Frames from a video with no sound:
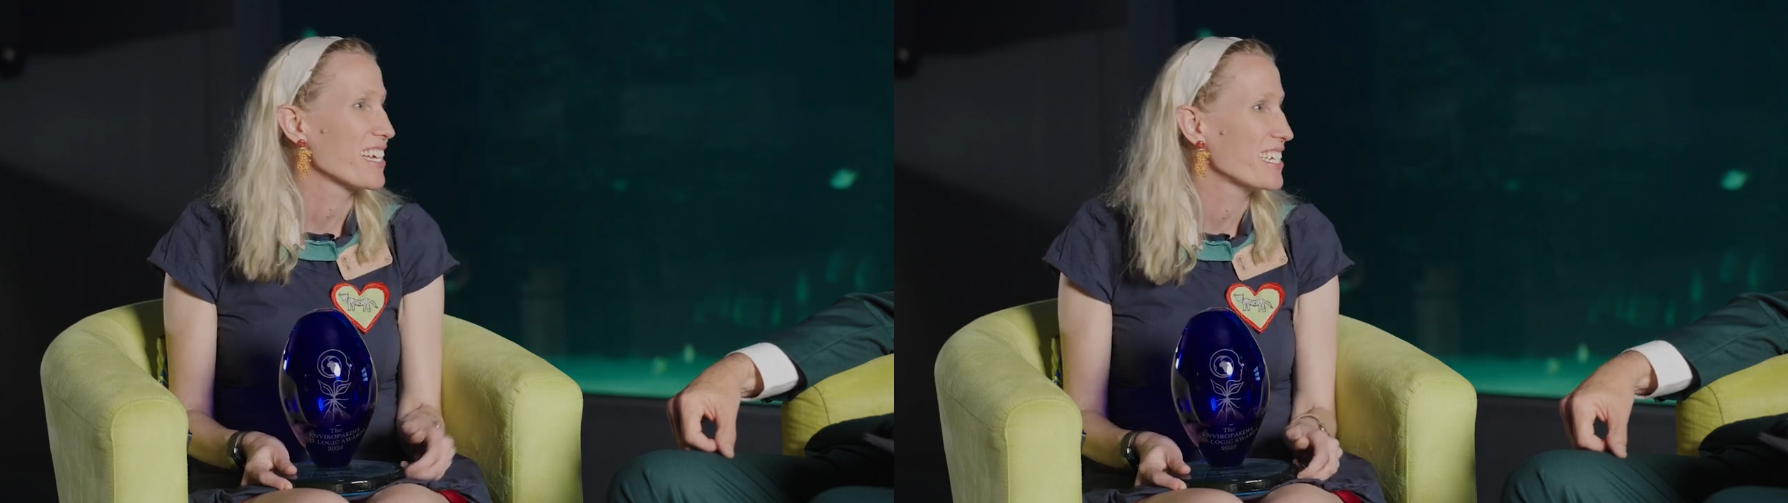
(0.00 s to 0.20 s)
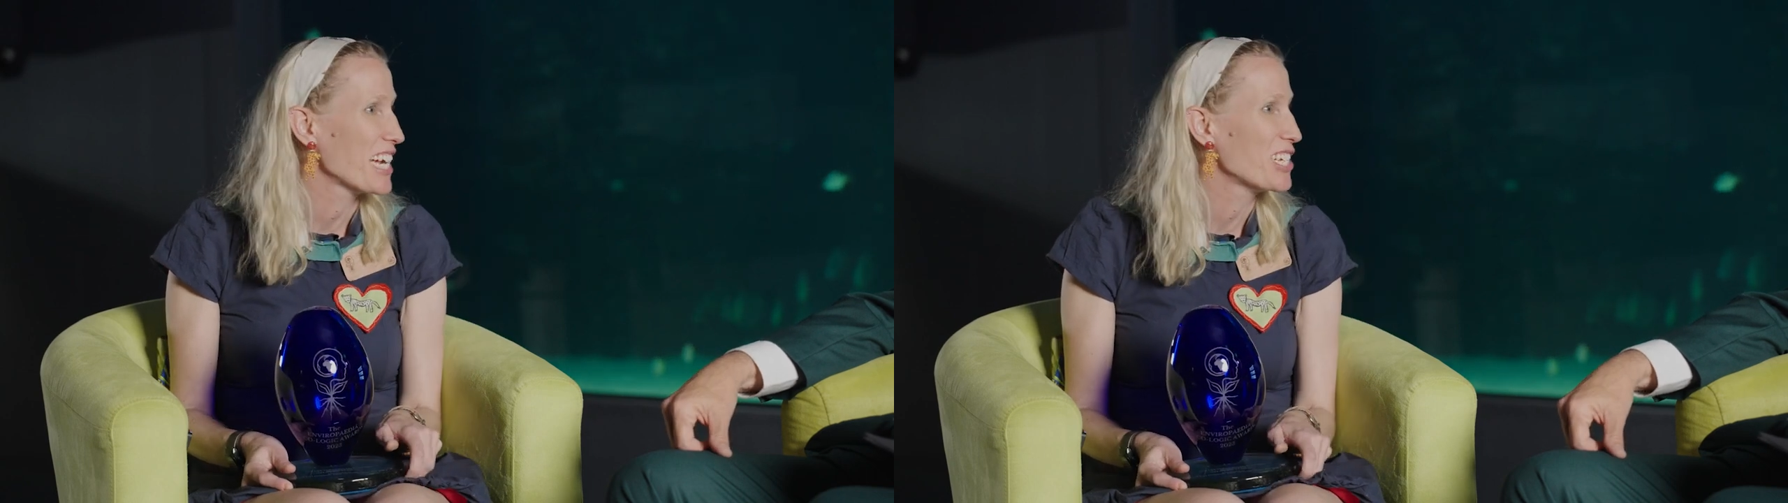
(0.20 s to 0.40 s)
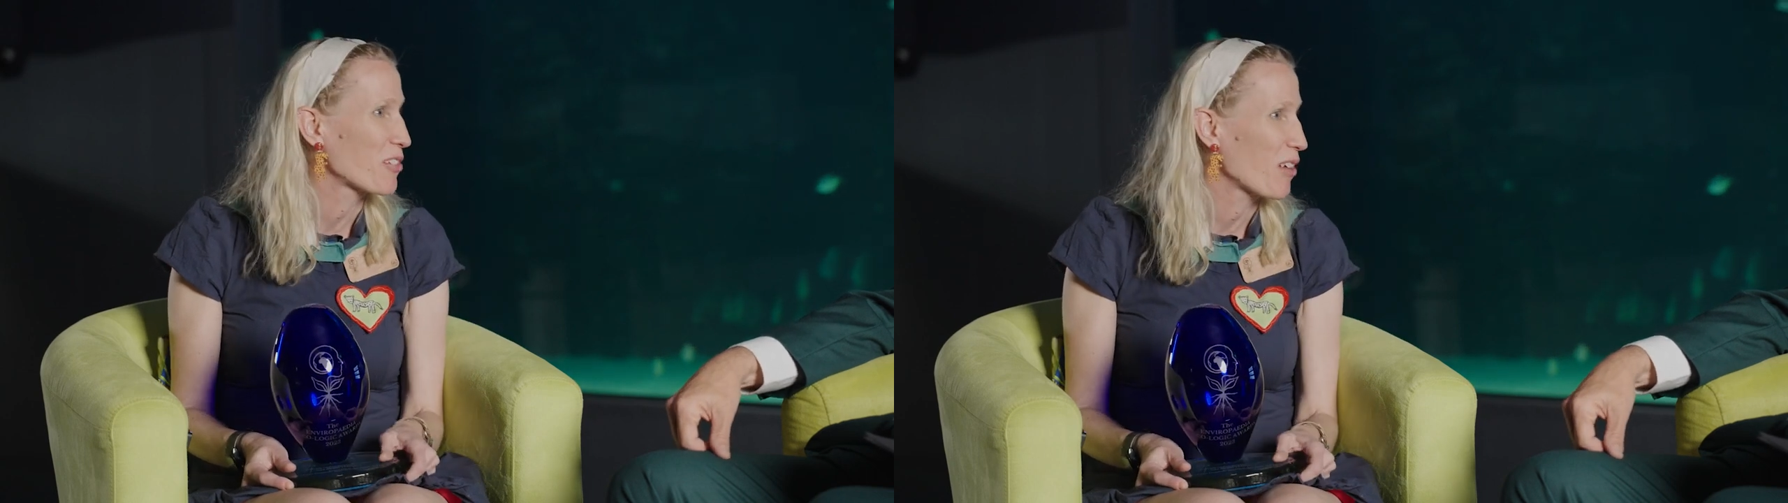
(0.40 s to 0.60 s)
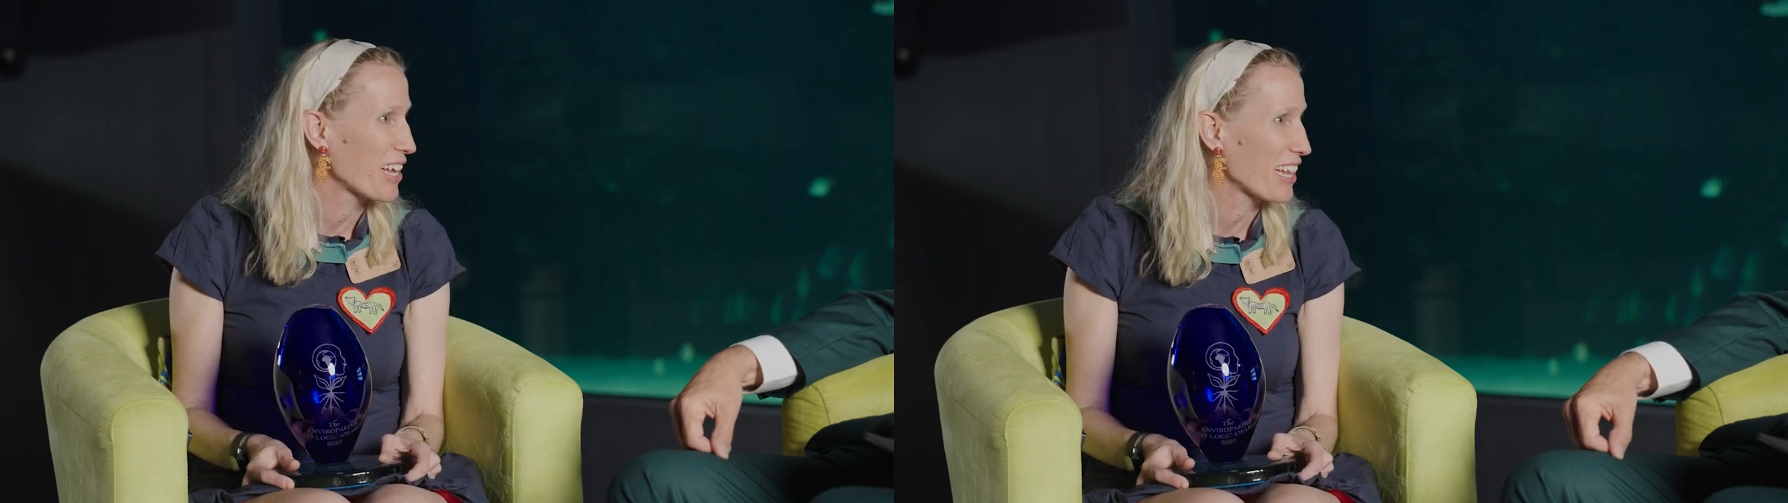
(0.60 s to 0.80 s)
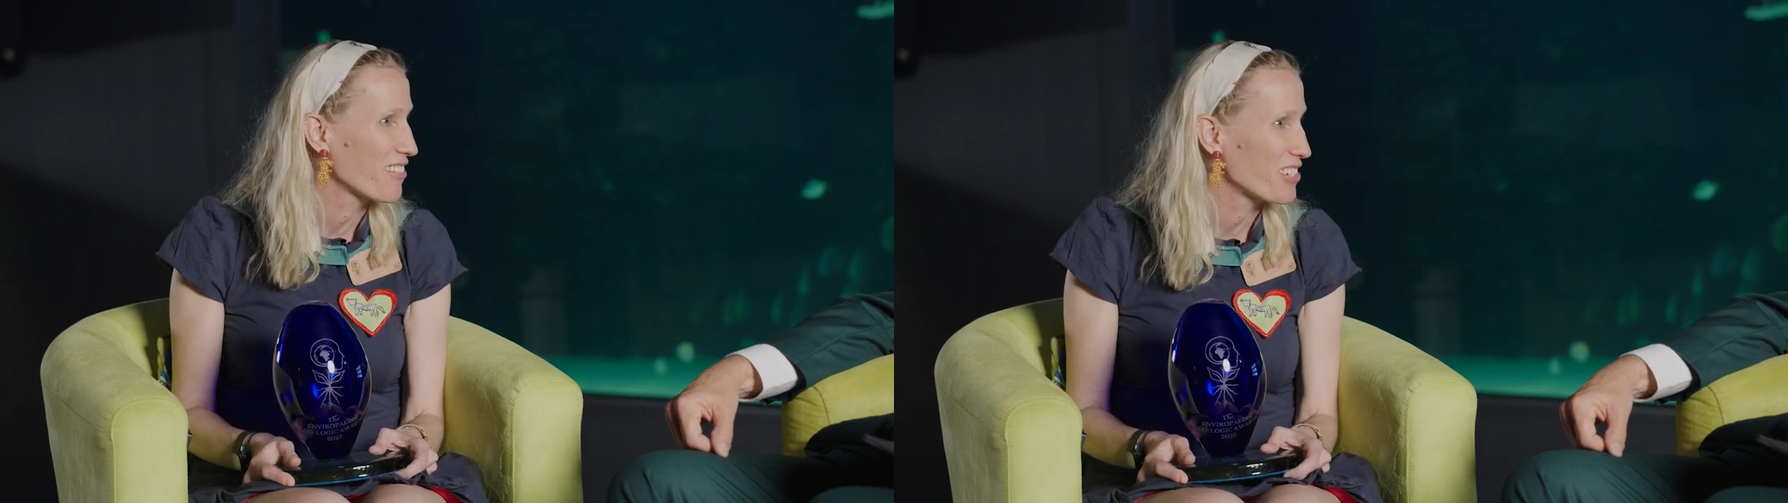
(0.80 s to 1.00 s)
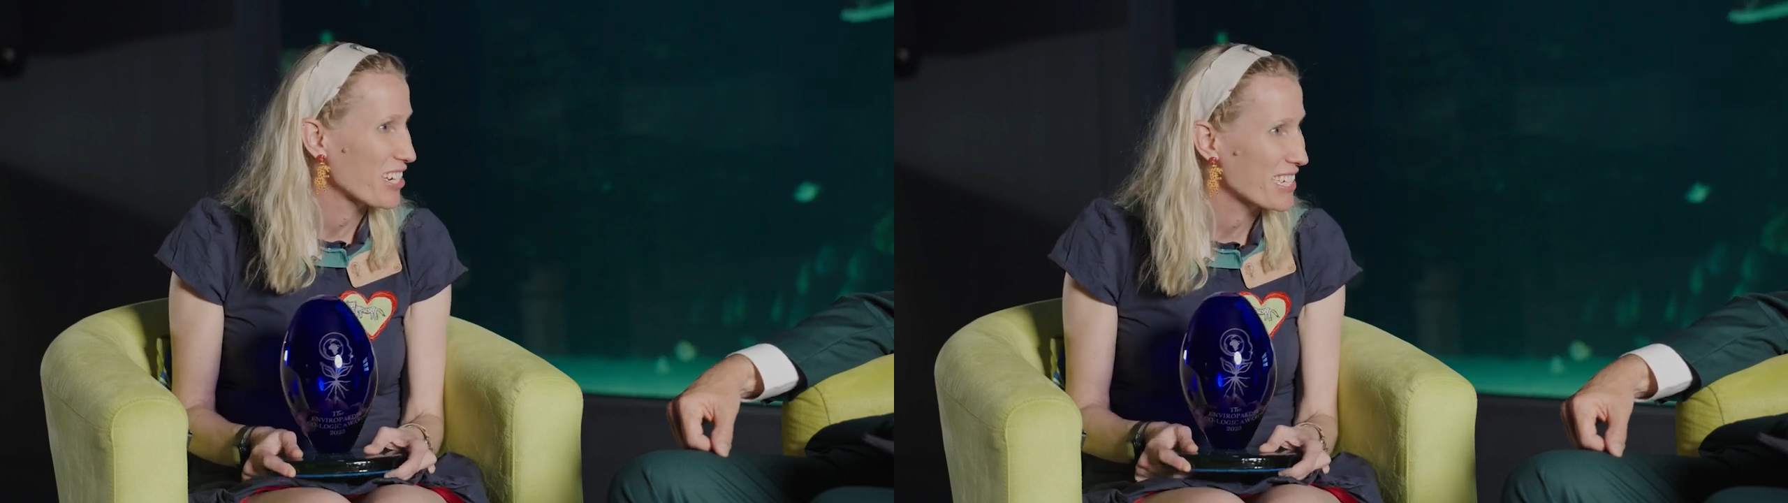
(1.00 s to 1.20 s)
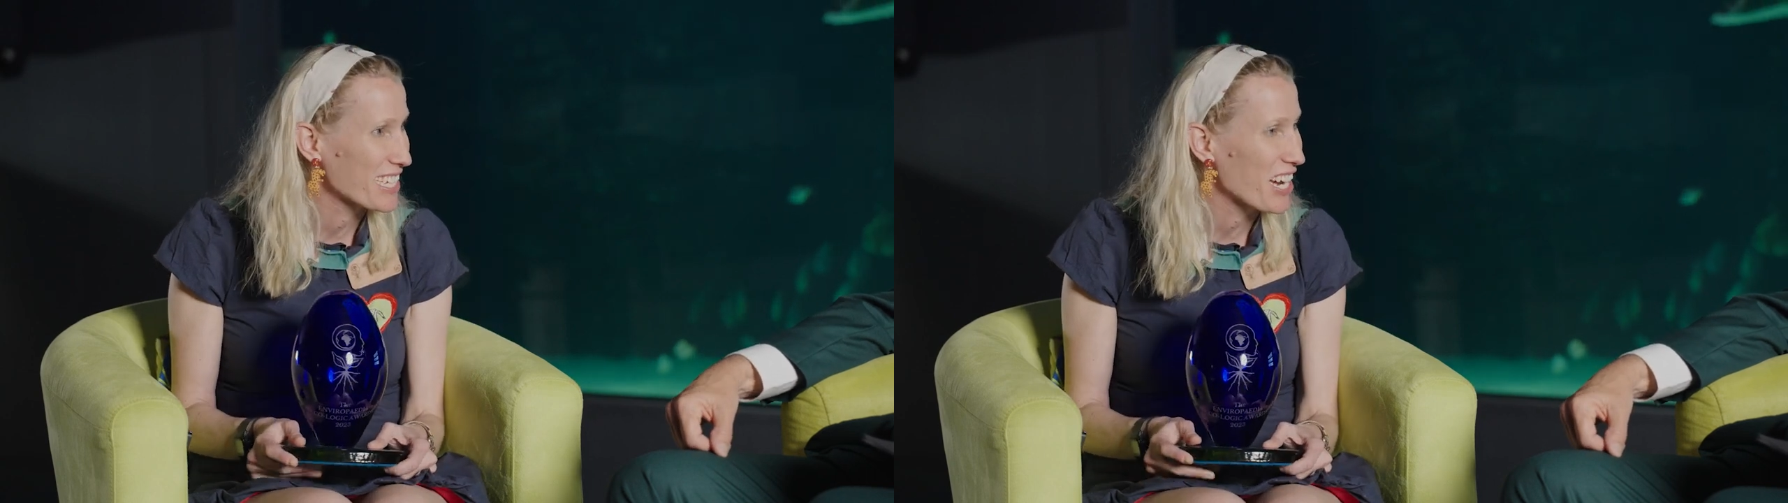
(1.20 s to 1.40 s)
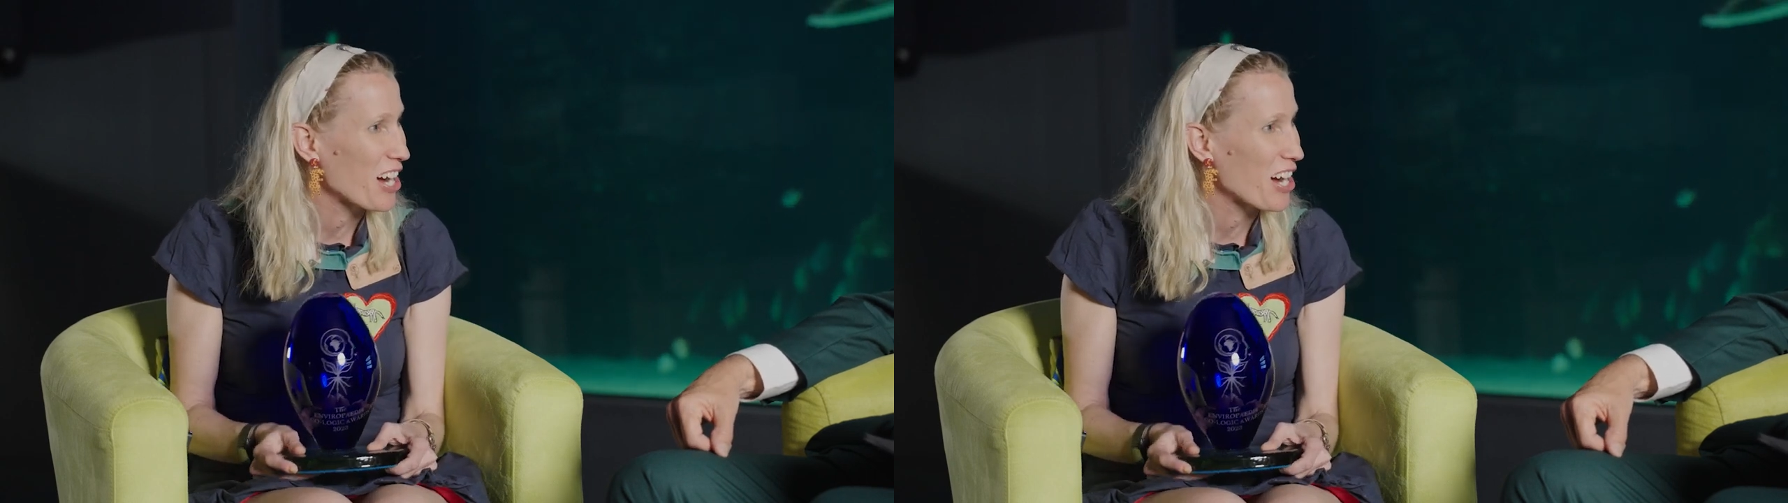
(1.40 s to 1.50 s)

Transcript: the Endangered Wildlife Trust